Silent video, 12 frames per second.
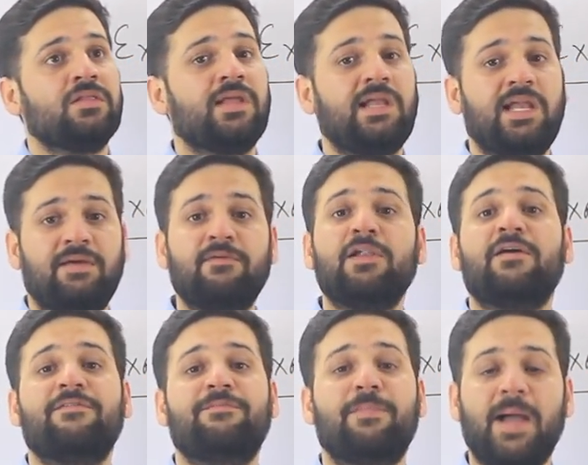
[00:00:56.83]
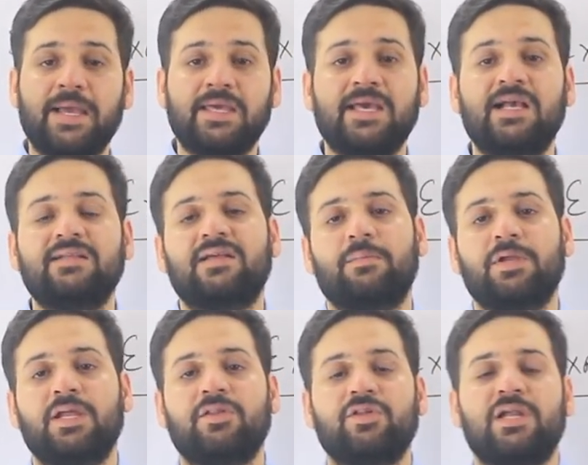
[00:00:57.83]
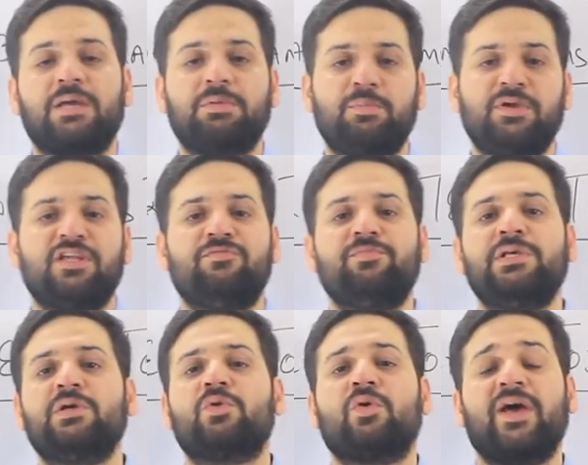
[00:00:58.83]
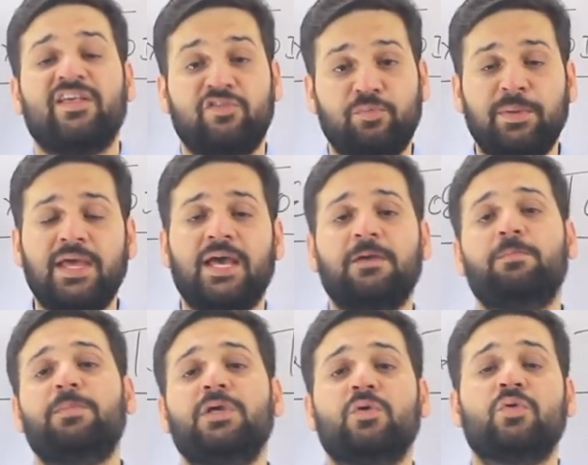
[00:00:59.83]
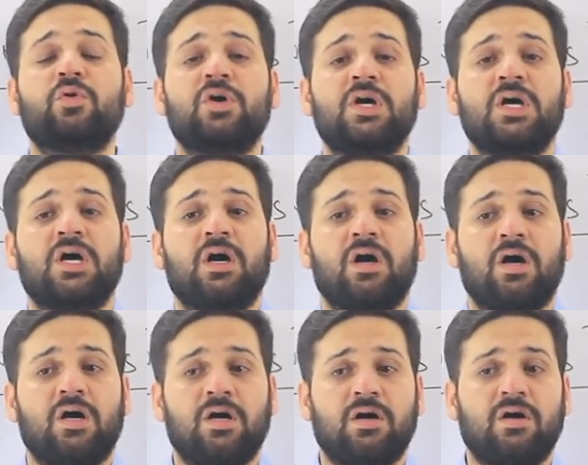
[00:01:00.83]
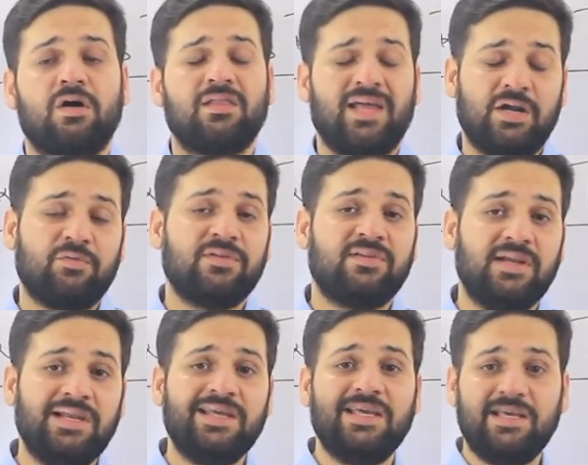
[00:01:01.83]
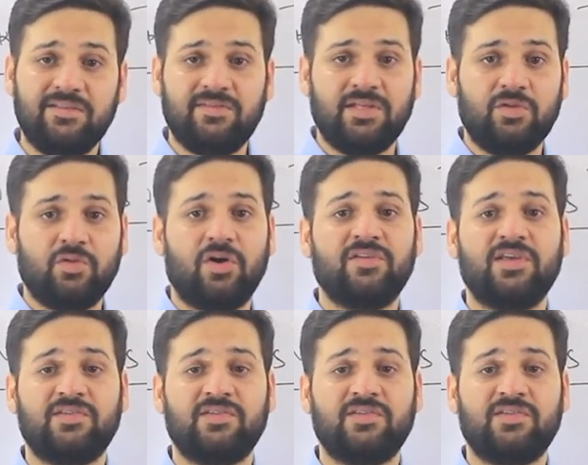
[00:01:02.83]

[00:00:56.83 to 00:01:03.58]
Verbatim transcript: the level of banking examination, IBPS PO, SBI PO, that was really easy. In those